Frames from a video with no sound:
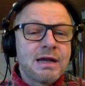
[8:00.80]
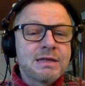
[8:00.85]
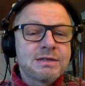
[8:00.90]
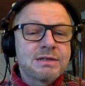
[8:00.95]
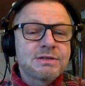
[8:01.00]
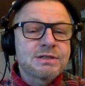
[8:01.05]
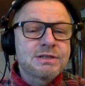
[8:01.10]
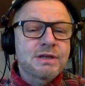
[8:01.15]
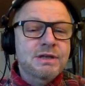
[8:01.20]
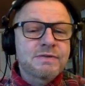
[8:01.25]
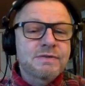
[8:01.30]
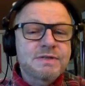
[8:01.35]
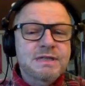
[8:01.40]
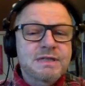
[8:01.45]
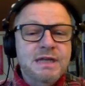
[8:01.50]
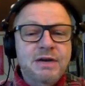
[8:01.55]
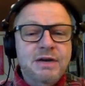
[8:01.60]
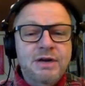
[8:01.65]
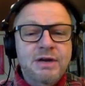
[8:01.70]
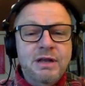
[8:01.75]
So soft
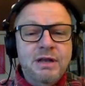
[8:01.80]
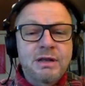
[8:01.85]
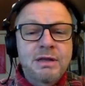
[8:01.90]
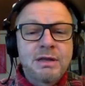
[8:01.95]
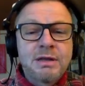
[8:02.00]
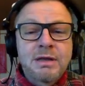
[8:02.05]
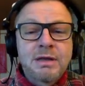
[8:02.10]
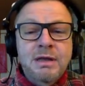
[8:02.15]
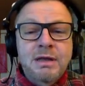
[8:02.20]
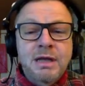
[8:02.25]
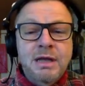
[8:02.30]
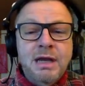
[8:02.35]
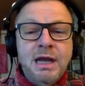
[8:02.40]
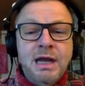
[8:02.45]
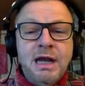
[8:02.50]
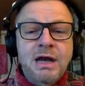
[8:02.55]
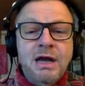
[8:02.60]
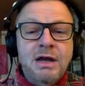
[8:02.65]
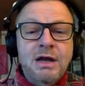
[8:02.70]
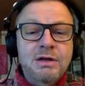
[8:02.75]
serial
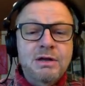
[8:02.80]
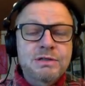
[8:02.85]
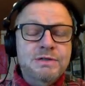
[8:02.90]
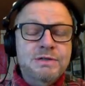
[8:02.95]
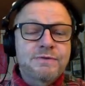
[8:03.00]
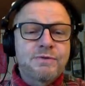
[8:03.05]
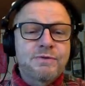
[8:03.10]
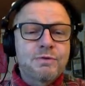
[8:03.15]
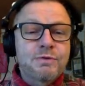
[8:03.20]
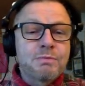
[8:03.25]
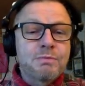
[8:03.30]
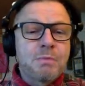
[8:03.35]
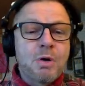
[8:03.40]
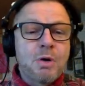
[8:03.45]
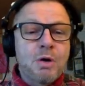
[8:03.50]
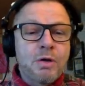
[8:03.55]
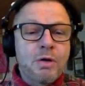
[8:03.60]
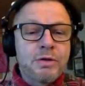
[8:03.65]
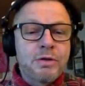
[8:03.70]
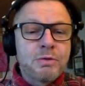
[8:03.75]
allows for
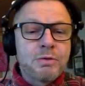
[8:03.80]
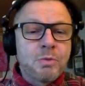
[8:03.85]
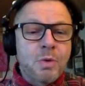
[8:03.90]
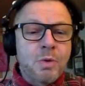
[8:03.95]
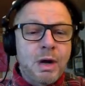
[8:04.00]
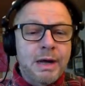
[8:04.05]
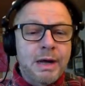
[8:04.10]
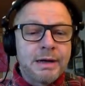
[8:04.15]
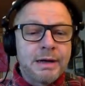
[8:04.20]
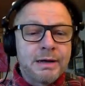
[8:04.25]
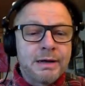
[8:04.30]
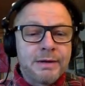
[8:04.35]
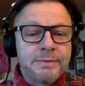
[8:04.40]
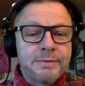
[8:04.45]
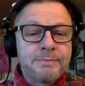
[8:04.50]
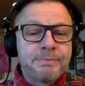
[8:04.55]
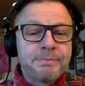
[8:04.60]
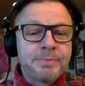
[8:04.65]
more than one.